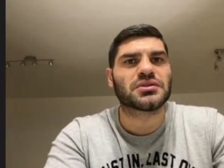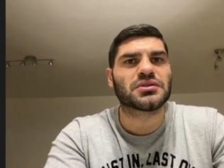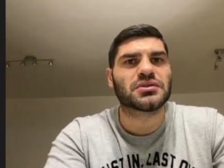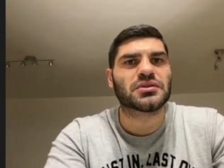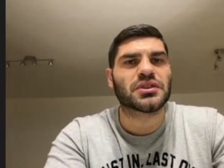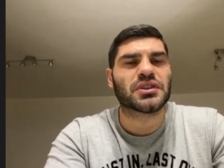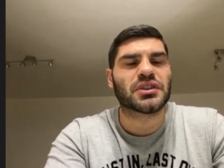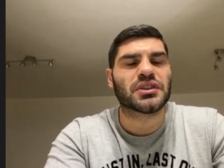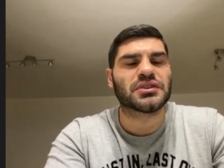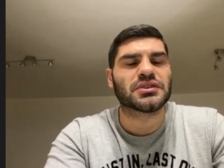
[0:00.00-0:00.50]

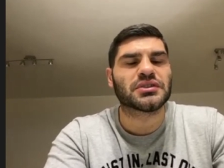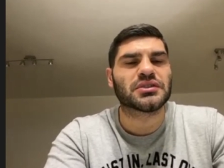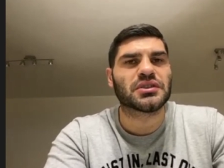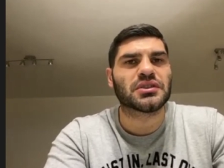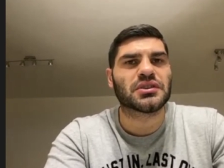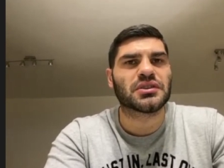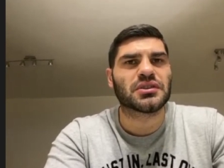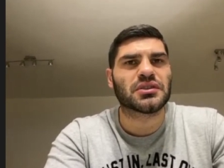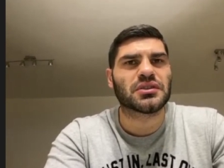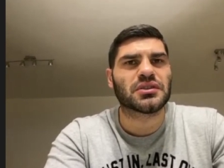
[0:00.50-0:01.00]
he's
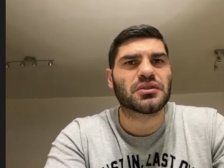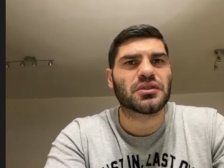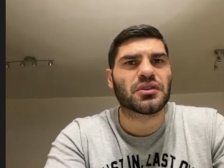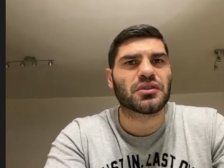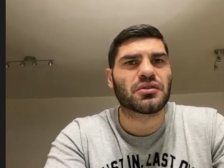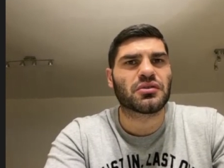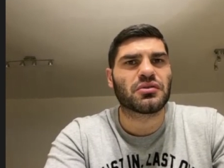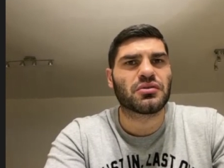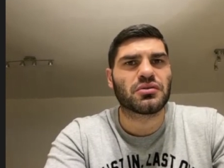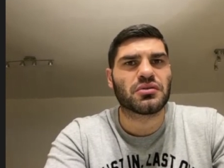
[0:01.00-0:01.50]
uh,
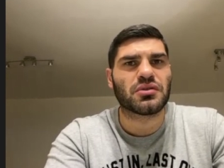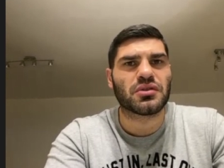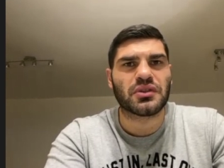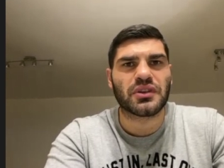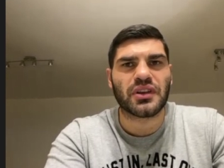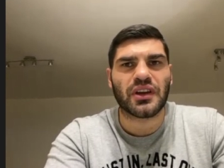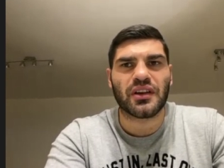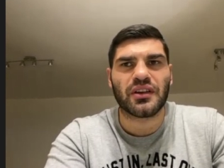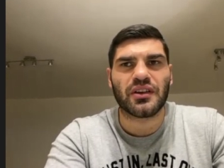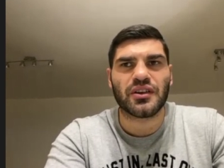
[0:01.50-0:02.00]
not good
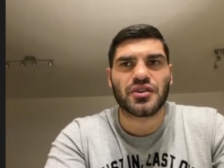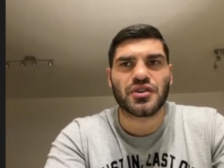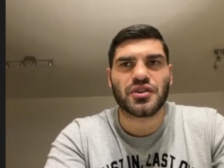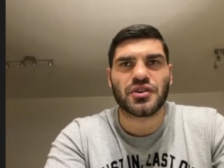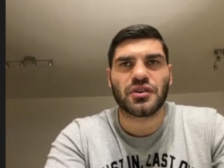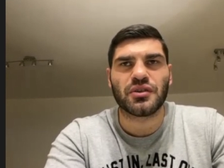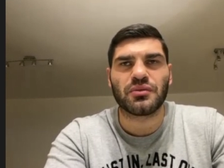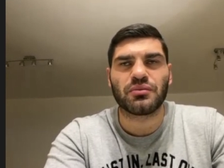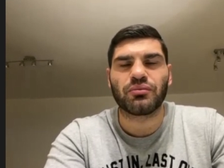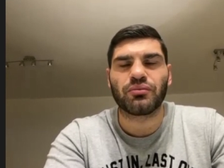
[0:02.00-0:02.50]

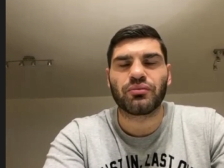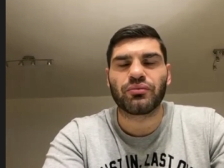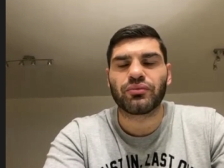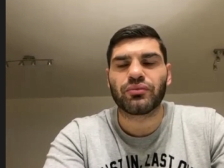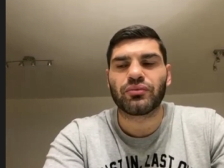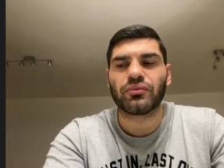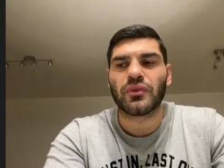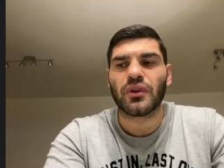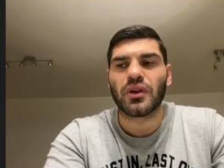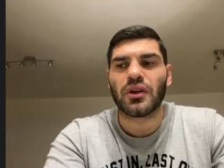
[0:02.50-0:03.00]
technician.
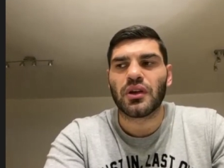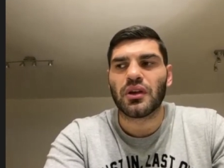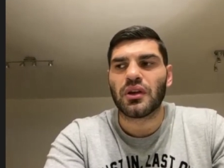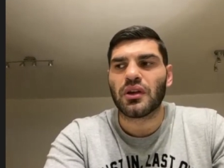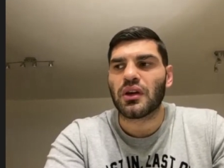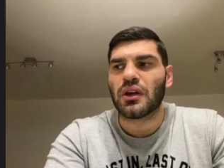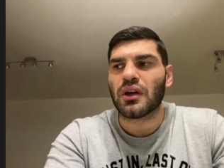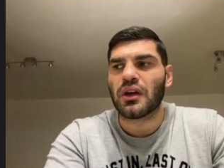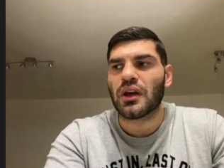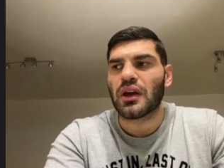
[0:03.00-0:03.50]

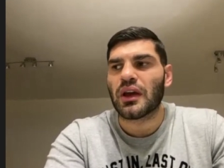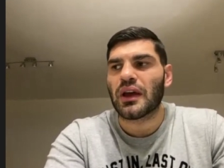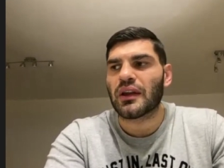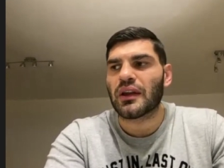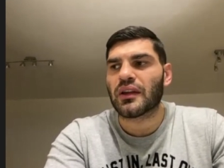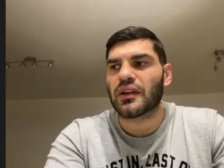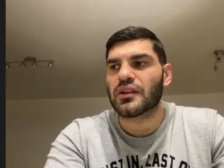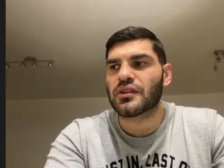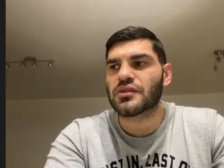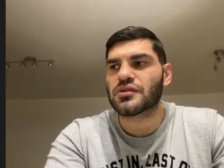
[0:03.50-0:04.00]

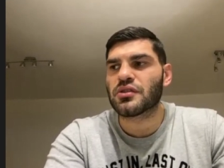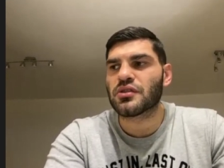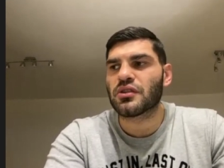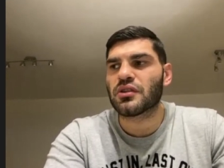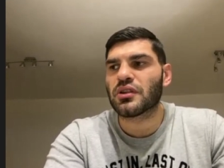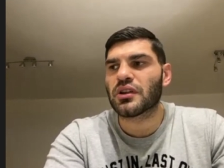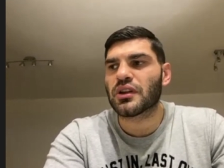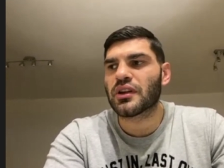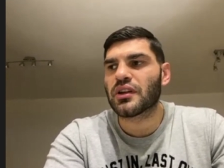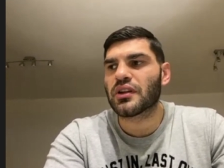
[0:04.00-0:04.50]
And he's
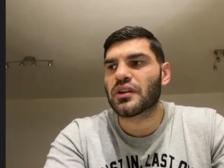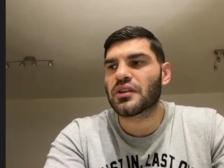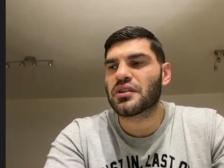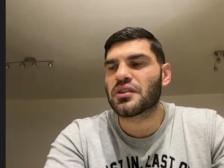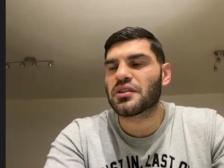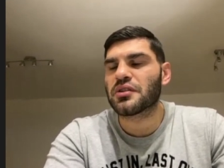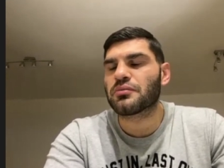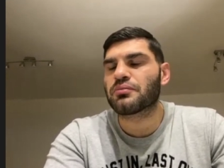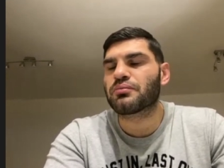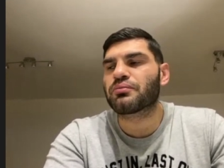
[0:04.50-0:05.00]

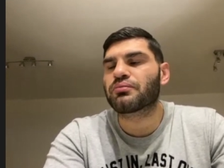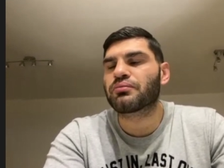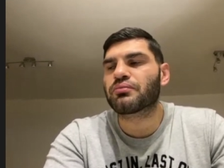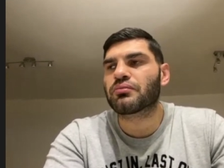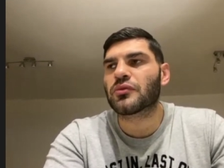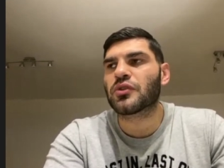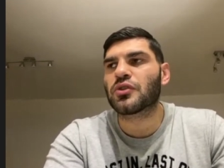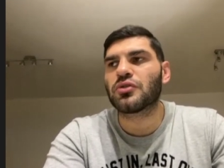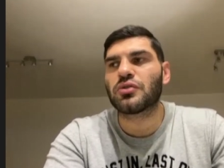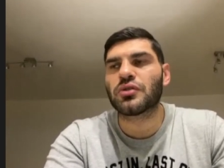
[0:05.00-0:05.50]
only
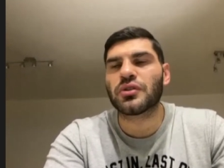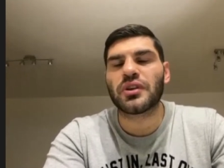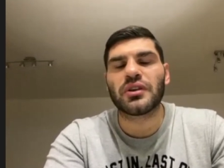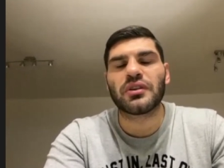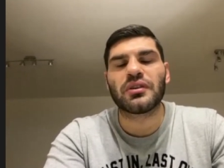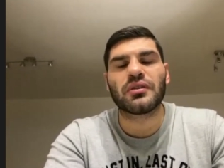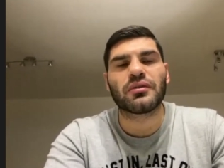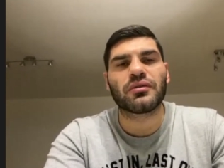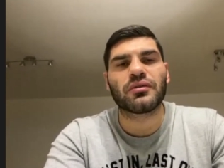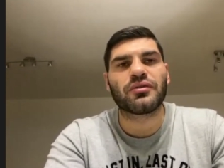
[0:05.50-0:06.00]
good
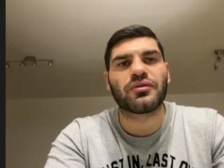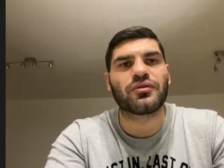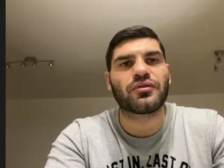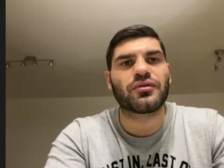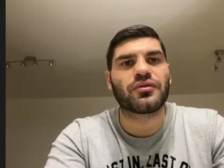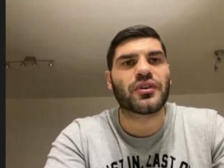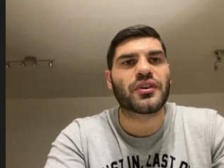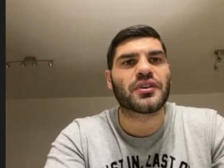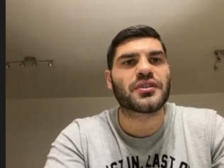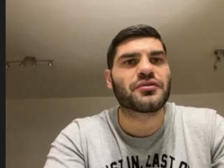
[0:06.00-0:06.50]
in
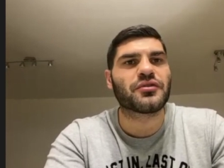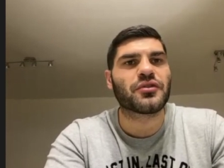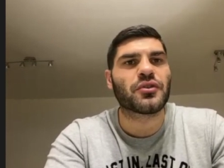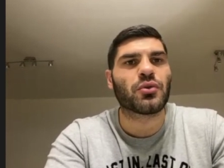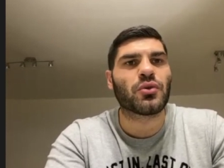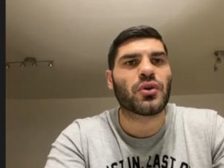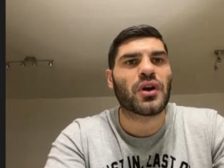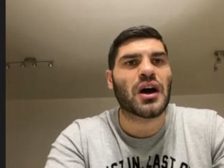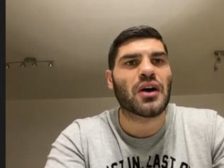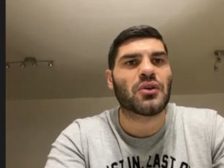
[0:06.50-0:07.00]
first few
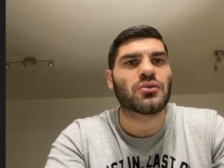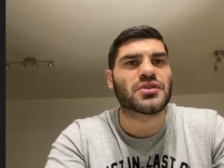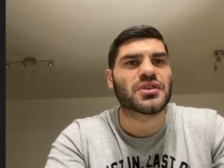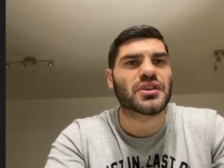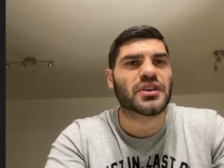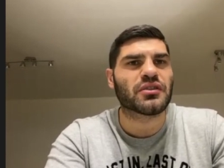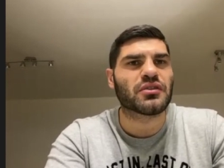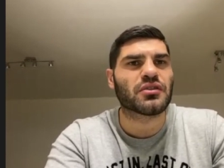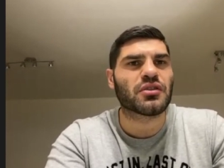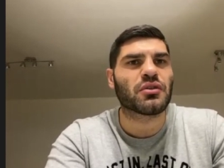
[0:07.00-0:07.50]
rounds.
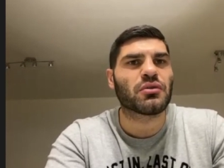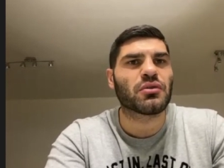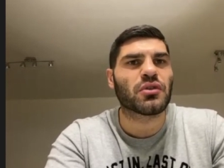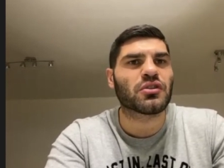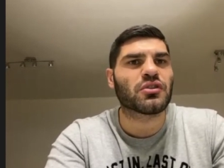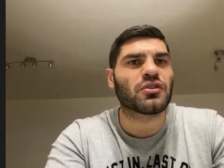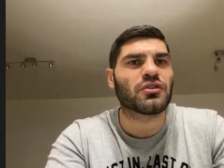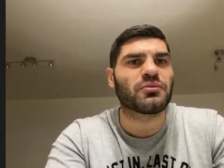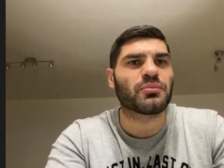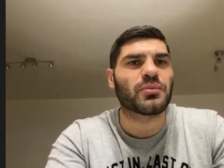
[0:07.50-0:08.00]
He throw a
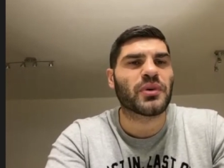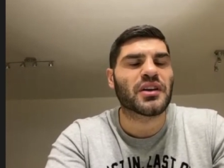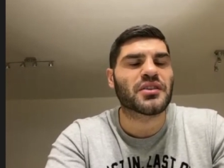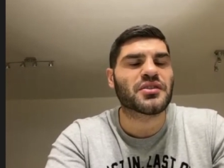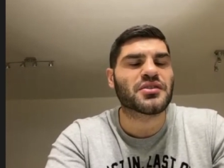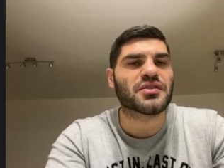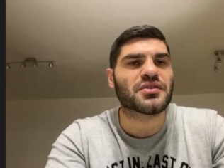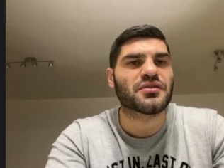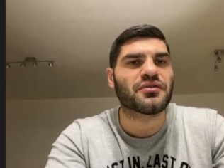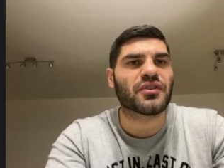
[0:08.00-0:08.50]
lot of
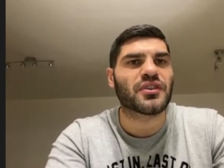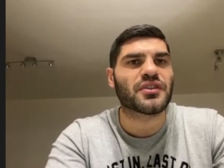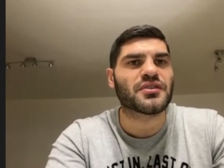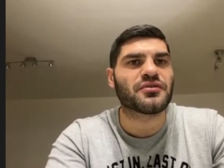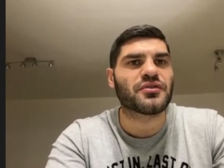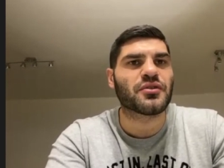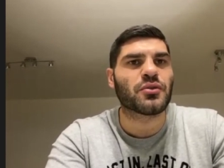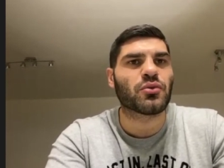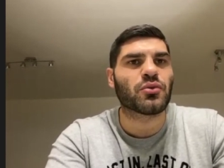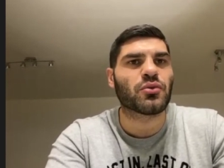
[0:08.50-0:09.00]
punches
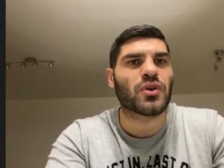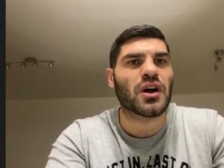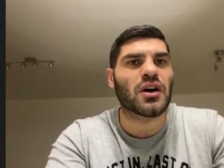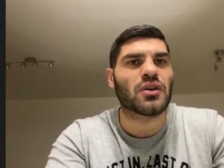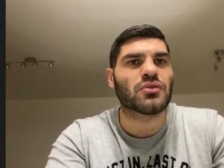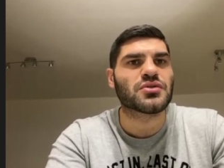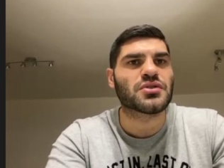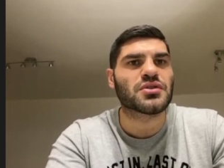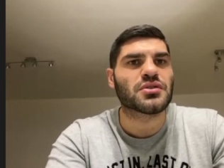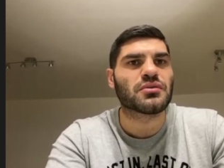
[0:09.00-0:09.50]
first few
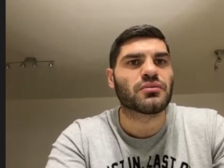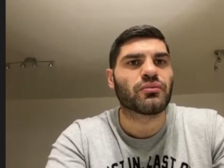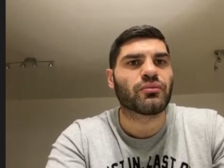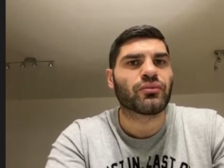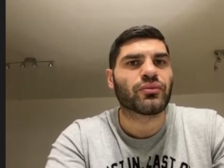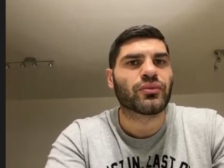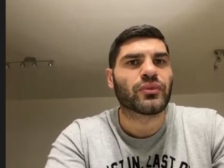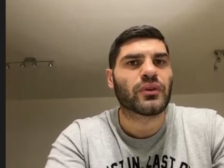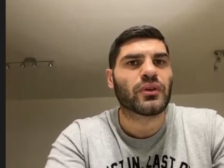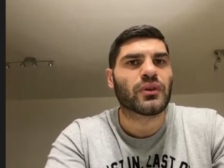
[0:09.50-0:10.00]
rounds.
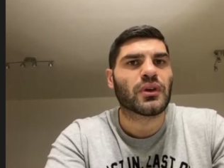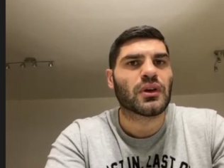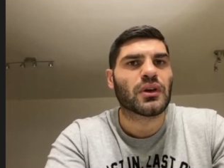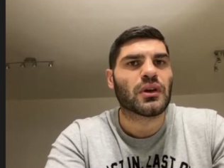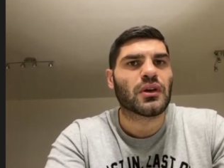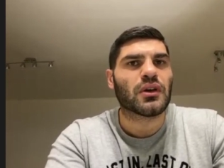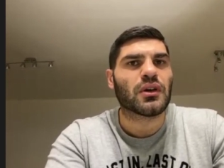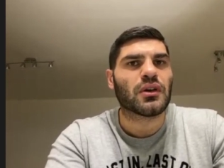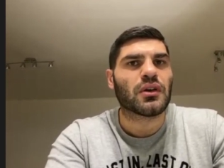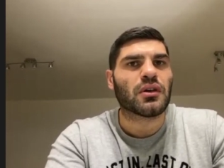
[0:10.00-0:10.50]

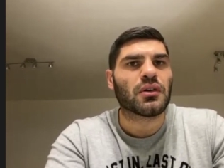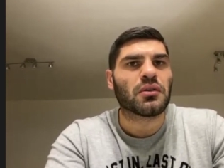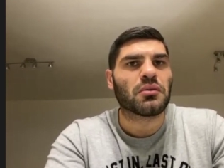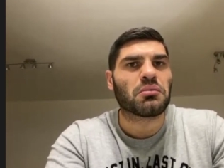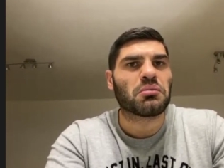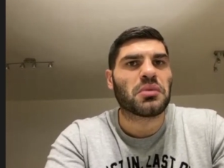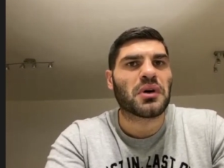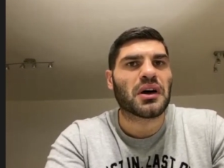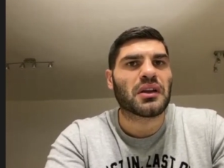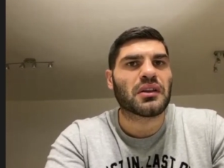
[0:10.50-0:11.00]

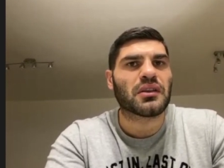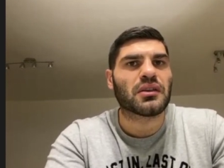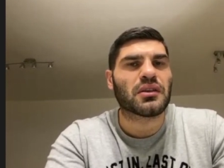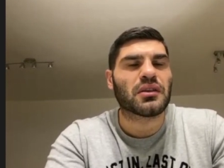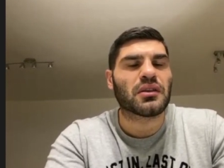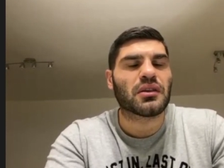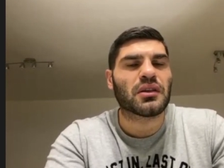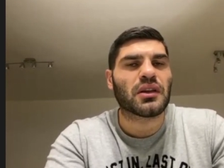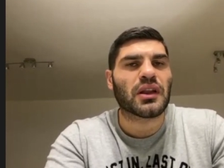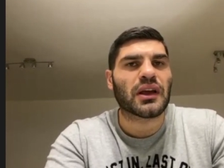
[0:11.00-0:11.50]
But
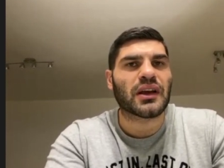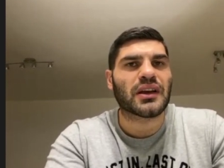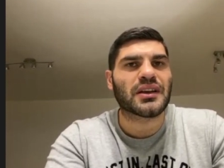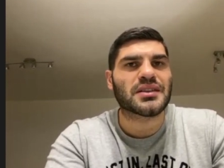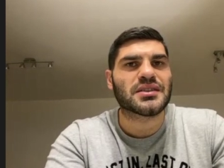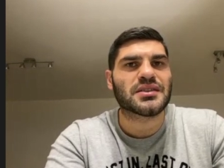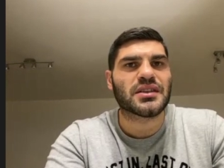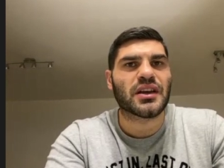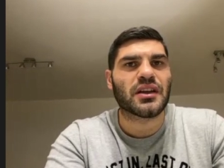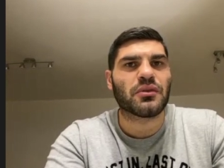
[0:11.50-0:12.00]
uh, like I
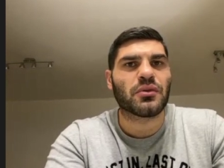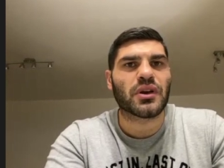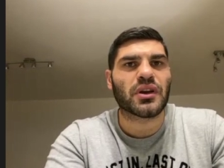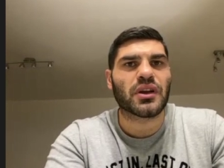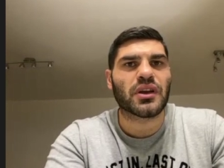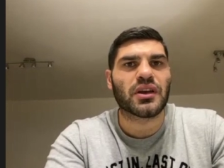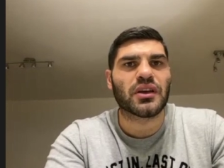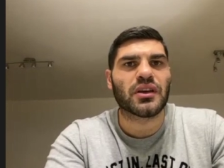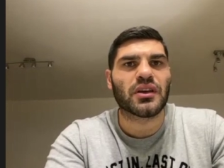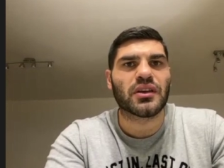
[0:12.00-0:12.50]
said, when
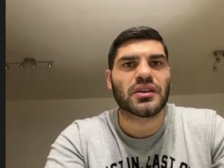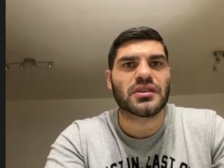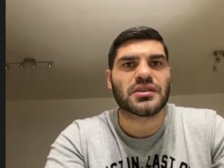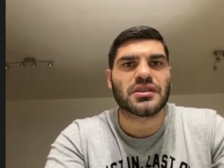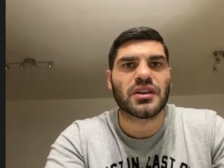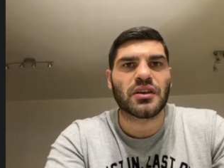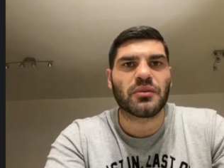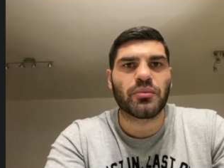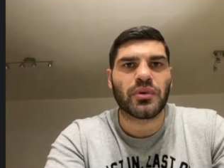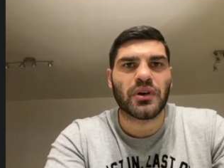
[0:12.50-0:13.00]
he
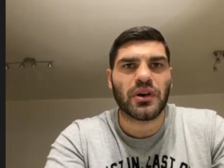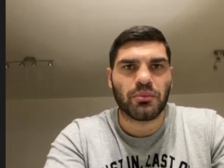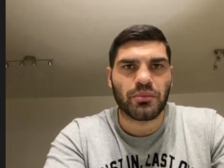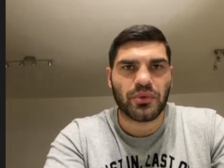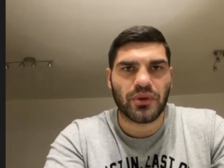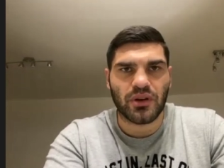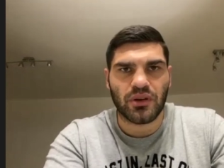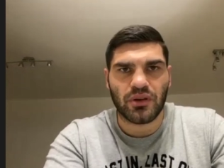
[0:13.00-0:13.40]
step up in uh,